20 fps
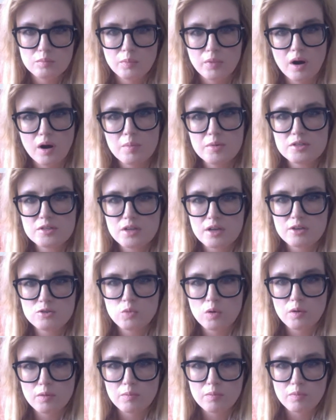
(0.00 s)
Barbie says,
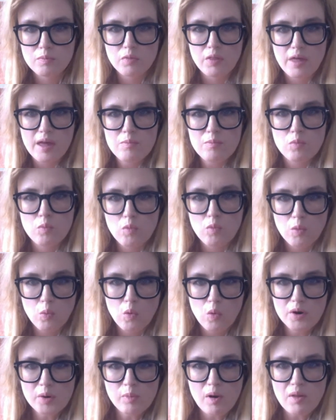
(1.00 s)
well, they well,
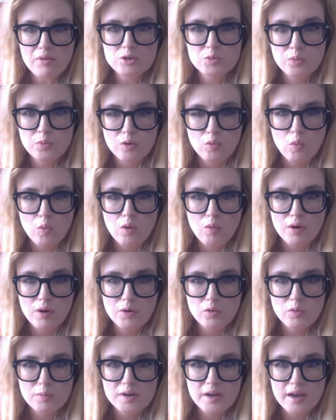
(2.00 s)
Warner Brothers put
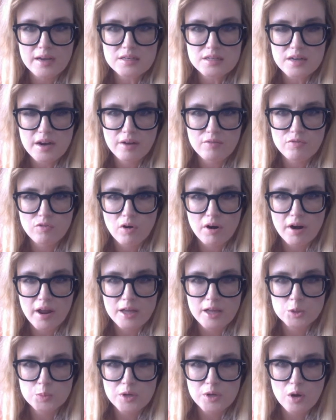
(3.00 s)
Wonder Woman 1984 on
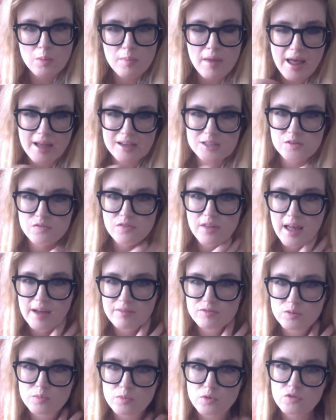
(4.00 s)
HBO Max if they
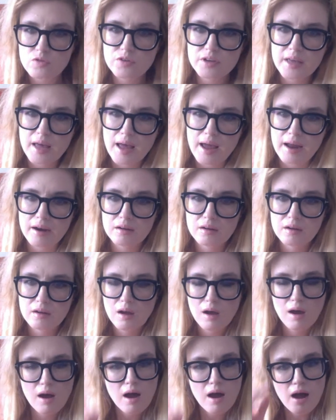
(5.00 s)
have to move again.
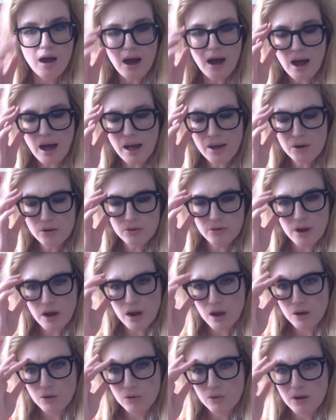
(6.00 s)
I don't
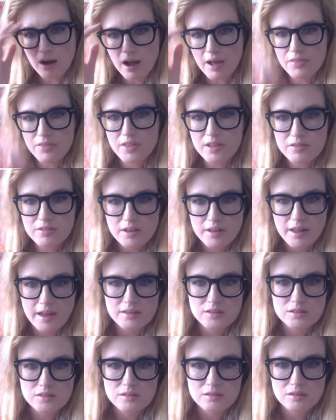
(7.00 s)
know. I think that
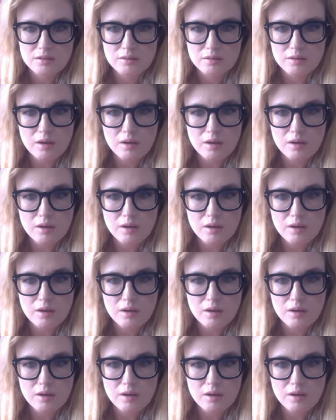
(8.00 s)
that's